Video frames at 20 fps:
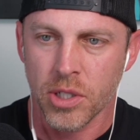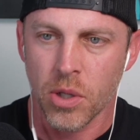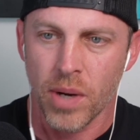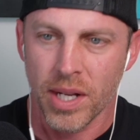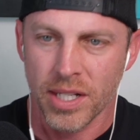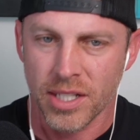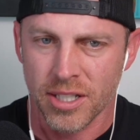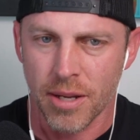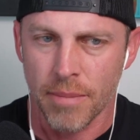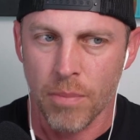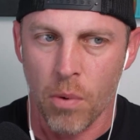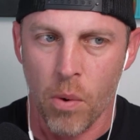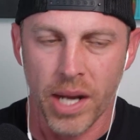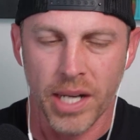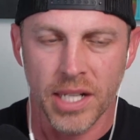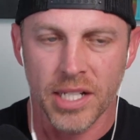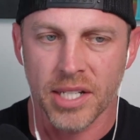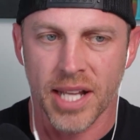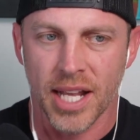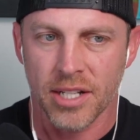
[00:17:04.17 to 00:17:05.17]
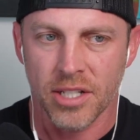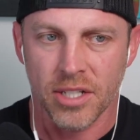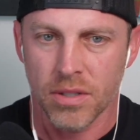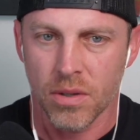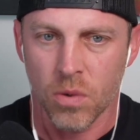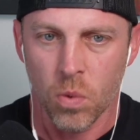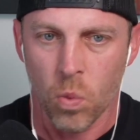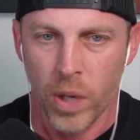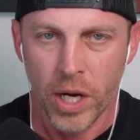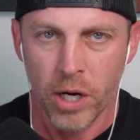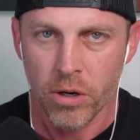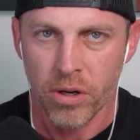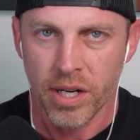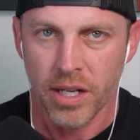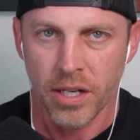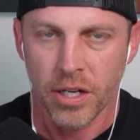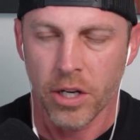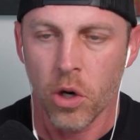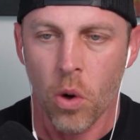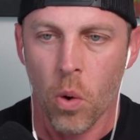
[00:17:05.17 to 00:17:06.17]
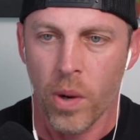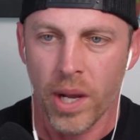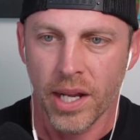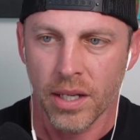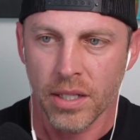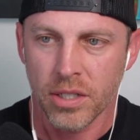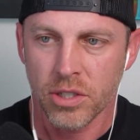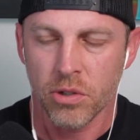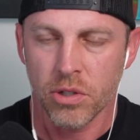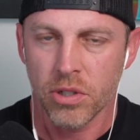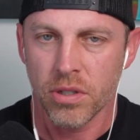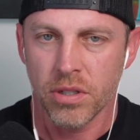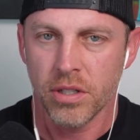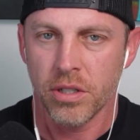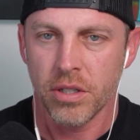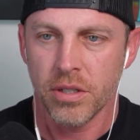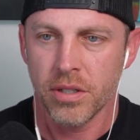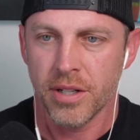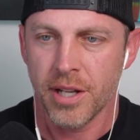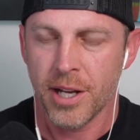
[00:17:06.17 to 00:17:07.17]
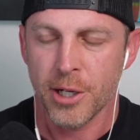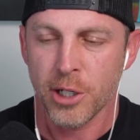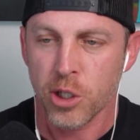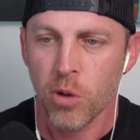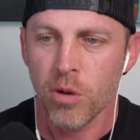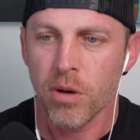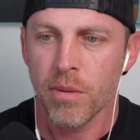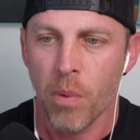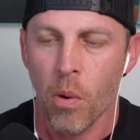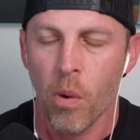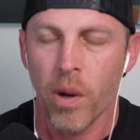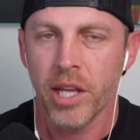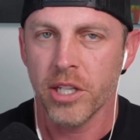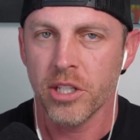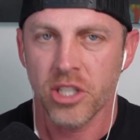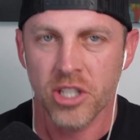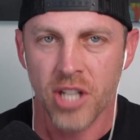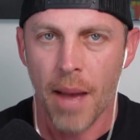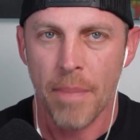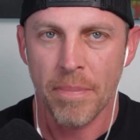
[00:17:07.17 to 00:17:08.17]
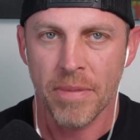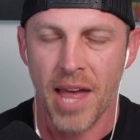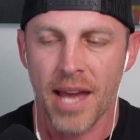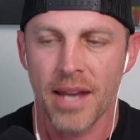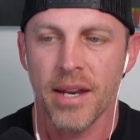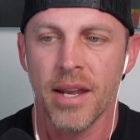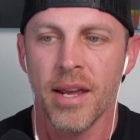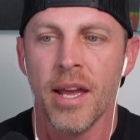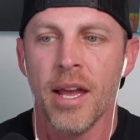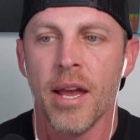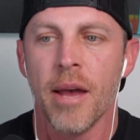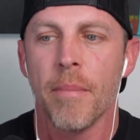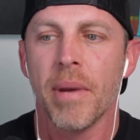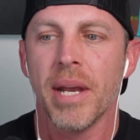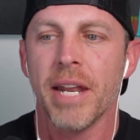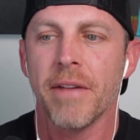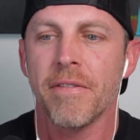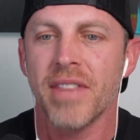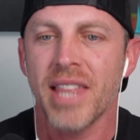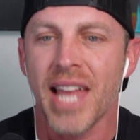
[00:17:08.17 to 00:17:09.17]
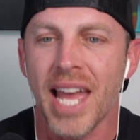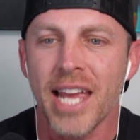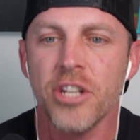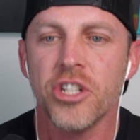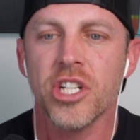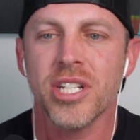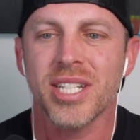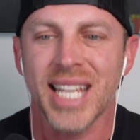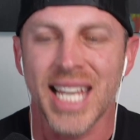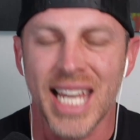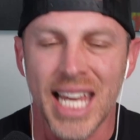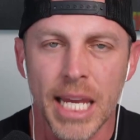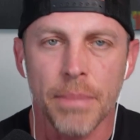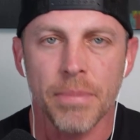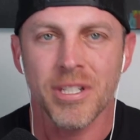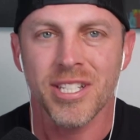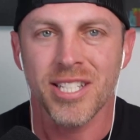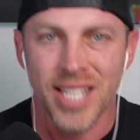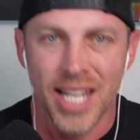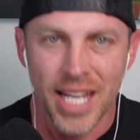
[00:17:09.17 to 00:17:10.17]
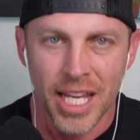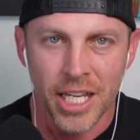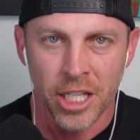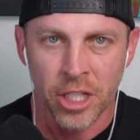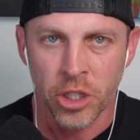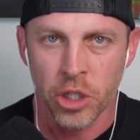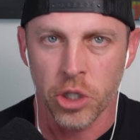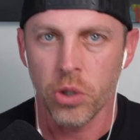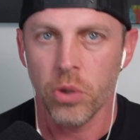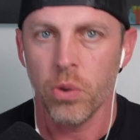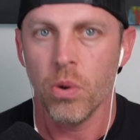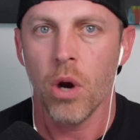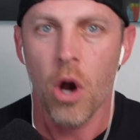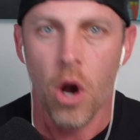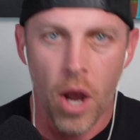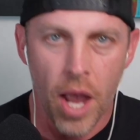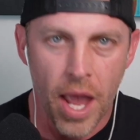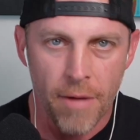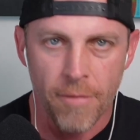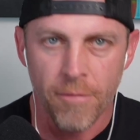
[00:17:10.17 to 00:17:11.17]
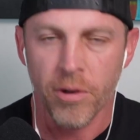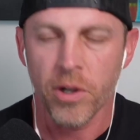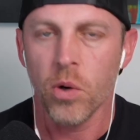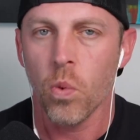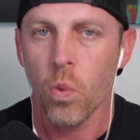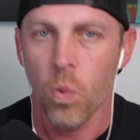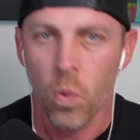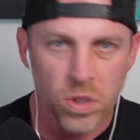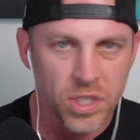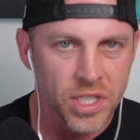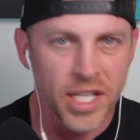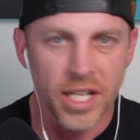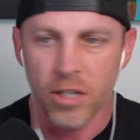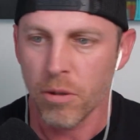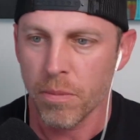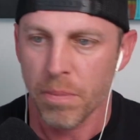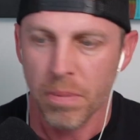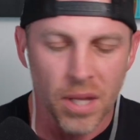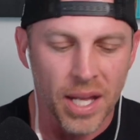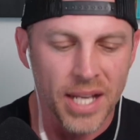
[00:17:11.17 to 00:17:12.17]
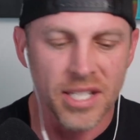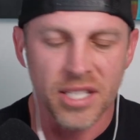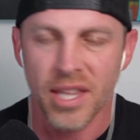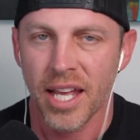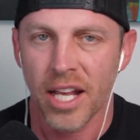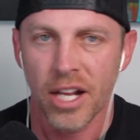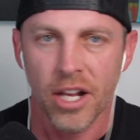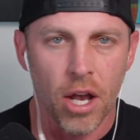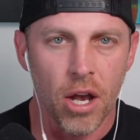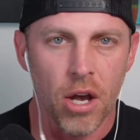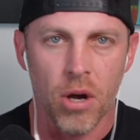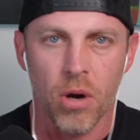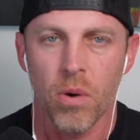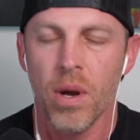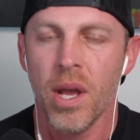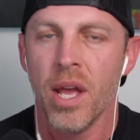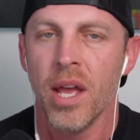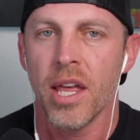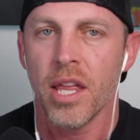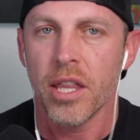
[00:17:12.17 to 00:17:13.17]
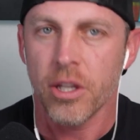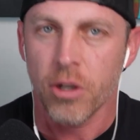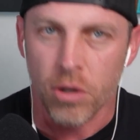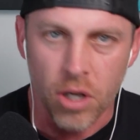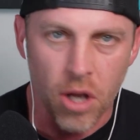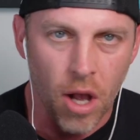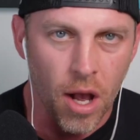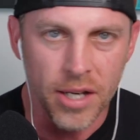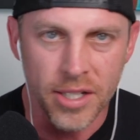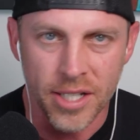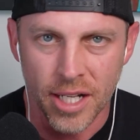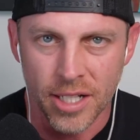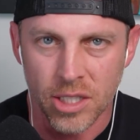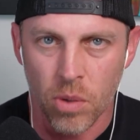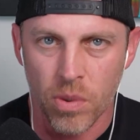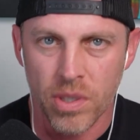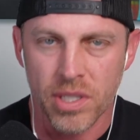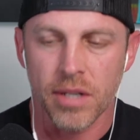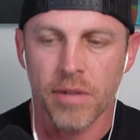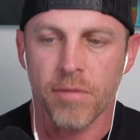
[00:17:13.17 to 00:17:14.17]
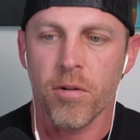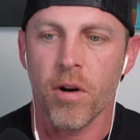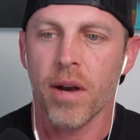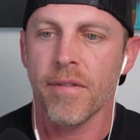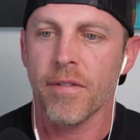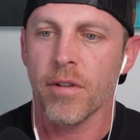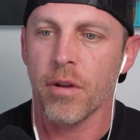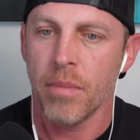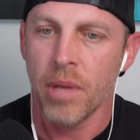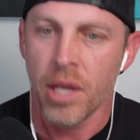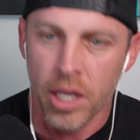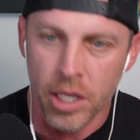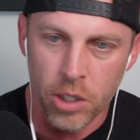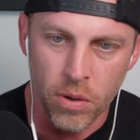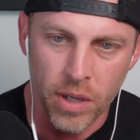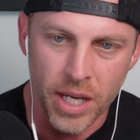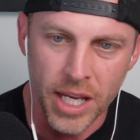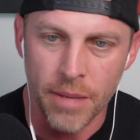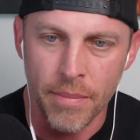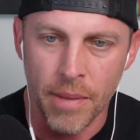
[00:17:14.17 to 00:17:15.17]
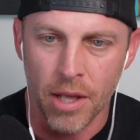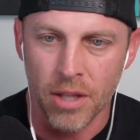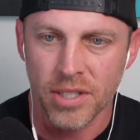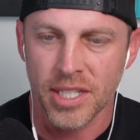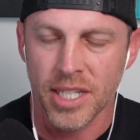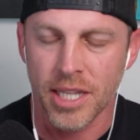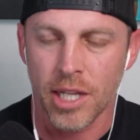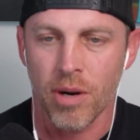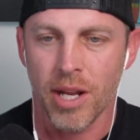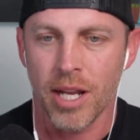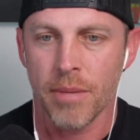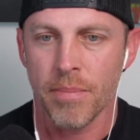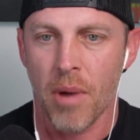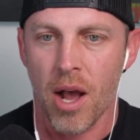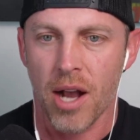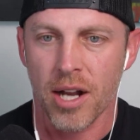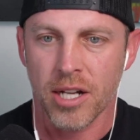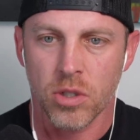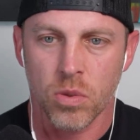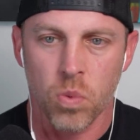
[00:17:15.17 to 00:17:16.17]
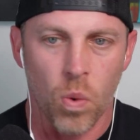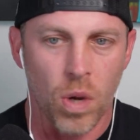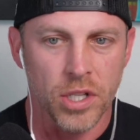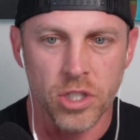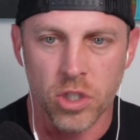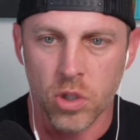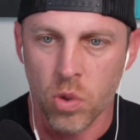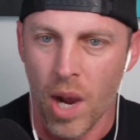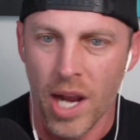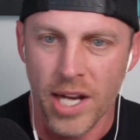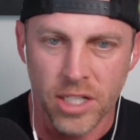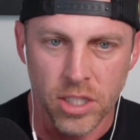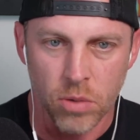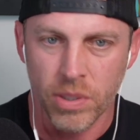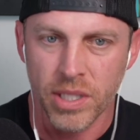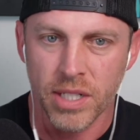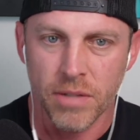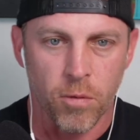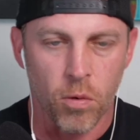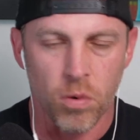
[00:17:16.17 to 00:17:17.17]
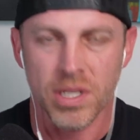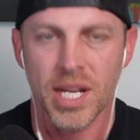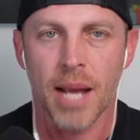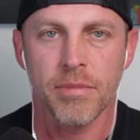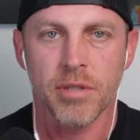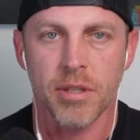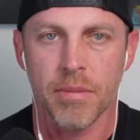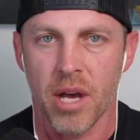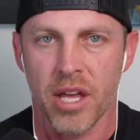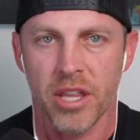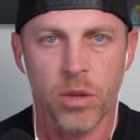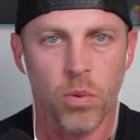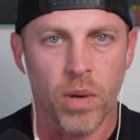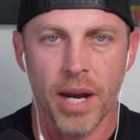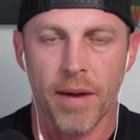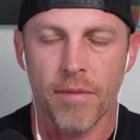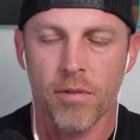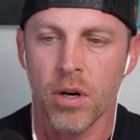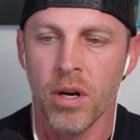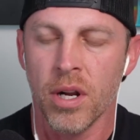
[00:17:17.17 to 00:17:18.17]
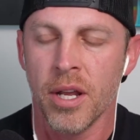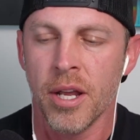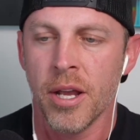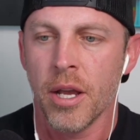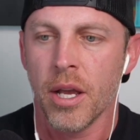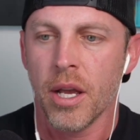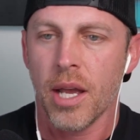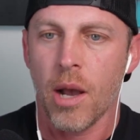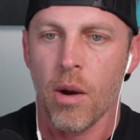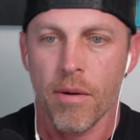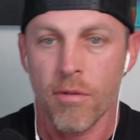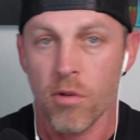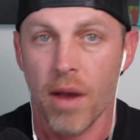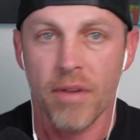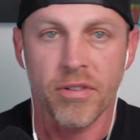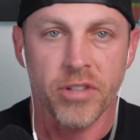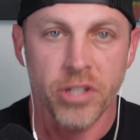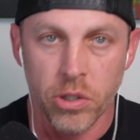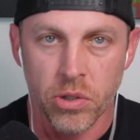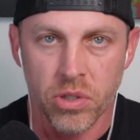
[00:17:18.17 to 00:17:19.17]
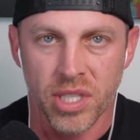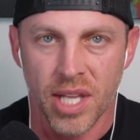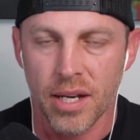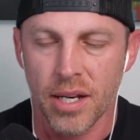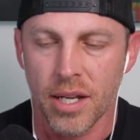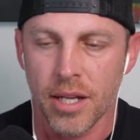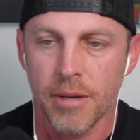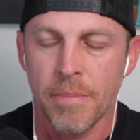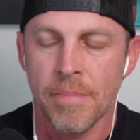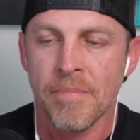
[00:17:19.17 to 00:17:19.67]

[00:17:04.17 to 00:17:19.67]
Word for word: at some point just gets weird and annoying. So at a certain point, stop that. But if they just keep seeing you every single place they go, your content's always in front of them. Your email is in their inbox once, twice, three, 4 times a month, whatever, however often you send it.